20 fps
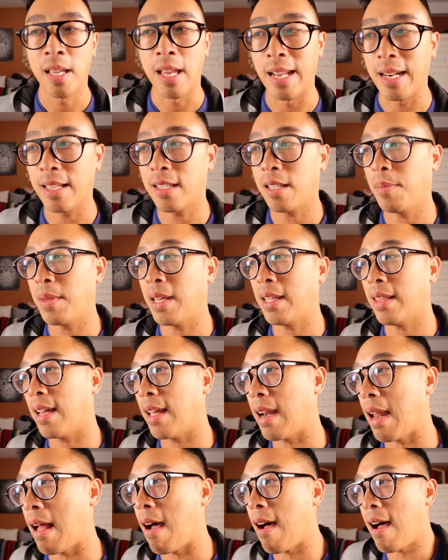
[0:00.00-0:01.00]
And it's something
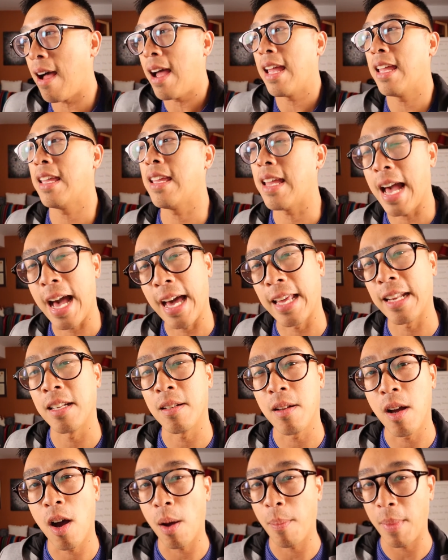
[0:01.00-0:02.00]
that I
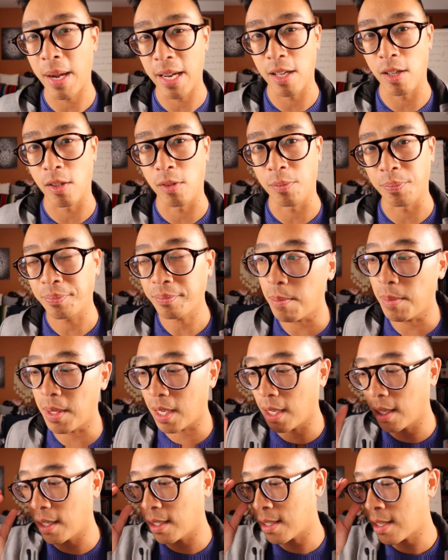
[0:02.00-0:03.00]
added on my own
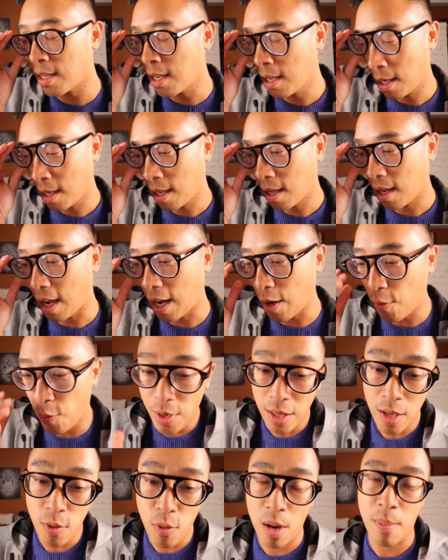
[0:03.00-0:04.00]
because I
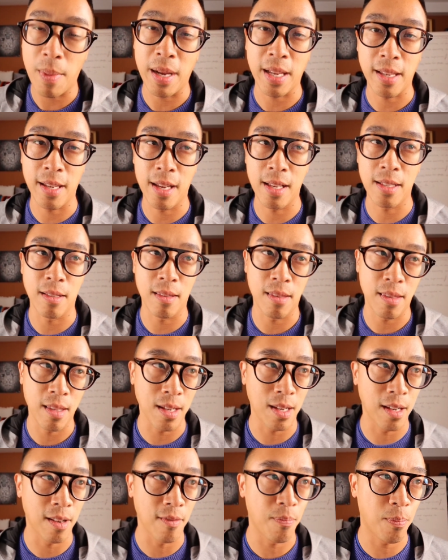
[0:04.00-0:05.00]
really want my kids to
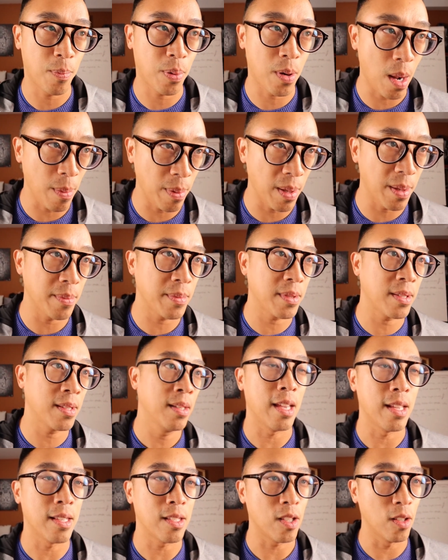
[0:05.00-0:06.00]
think of problems
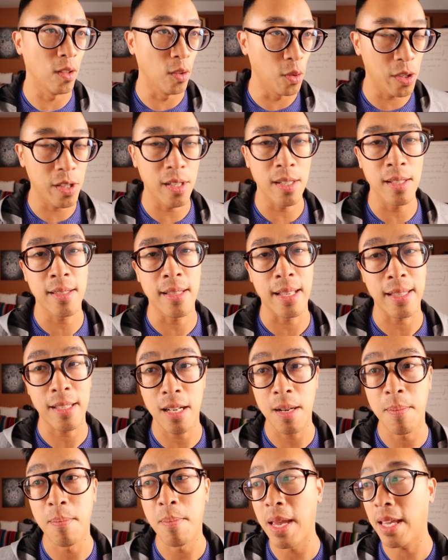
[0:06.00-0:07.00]
and solutions that's
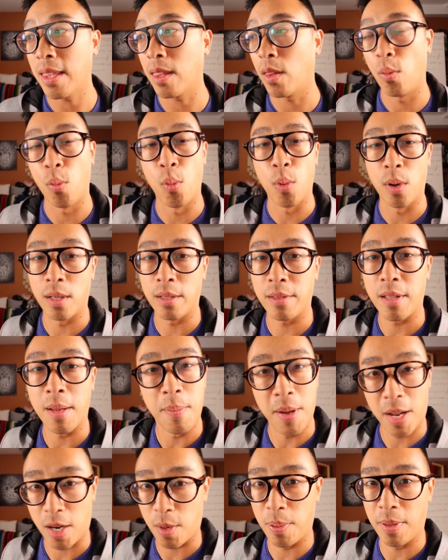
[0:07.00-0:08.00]
gonna make the world a
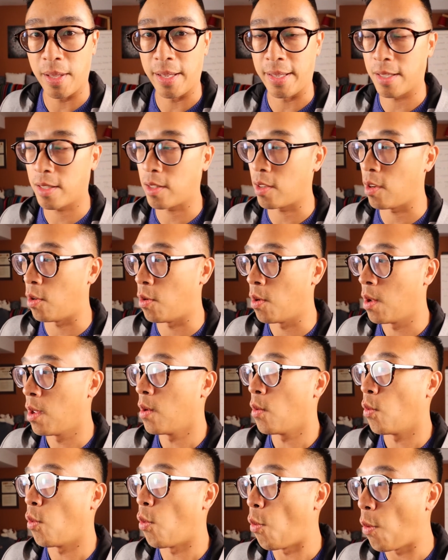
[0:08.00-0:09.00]
better place. So
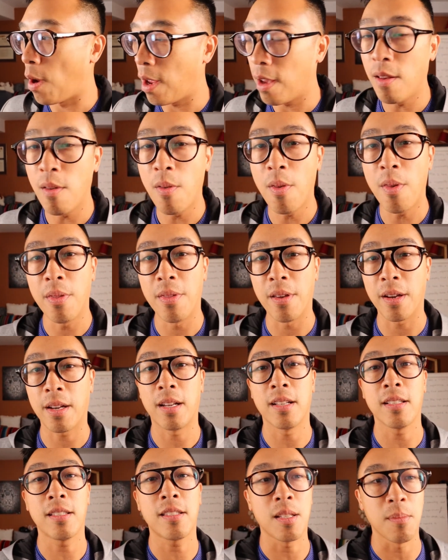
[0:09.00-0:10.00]
will the
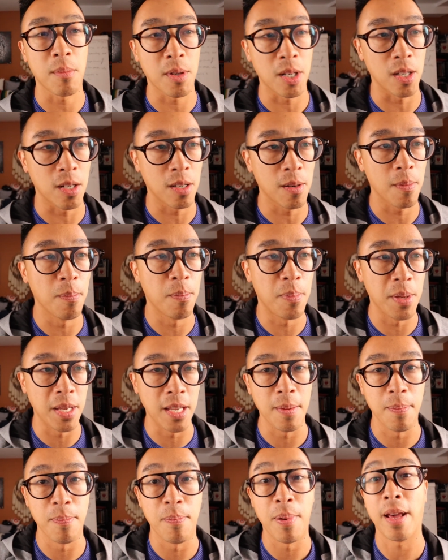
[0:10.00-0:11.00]
customer
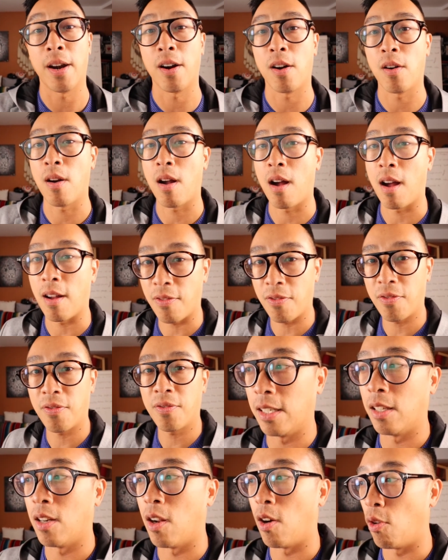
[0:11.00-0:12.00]
be better off,
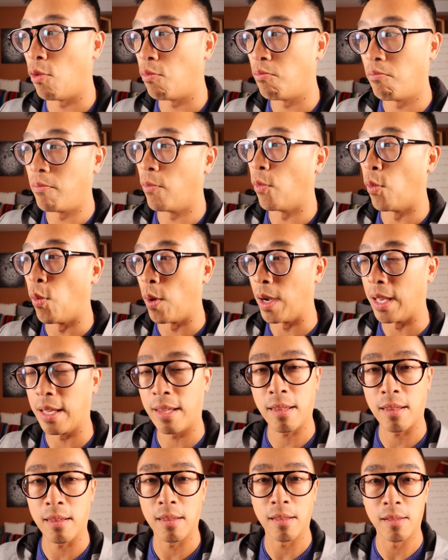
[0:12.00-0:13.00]
when
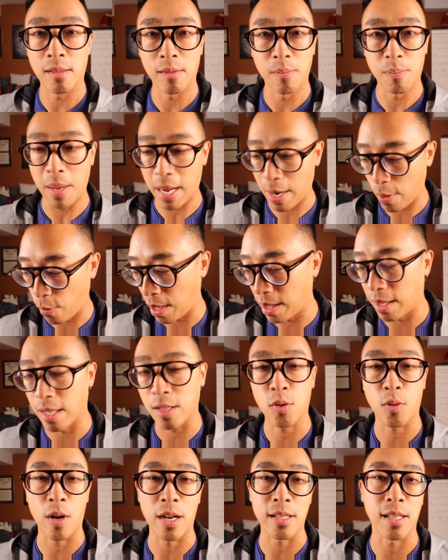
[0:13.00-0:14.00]

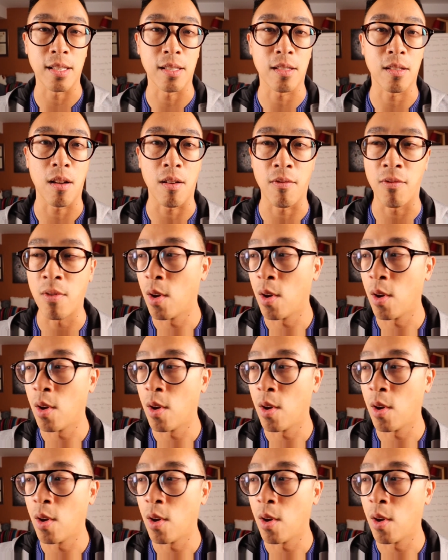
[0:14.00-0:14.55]
this crisis is solved?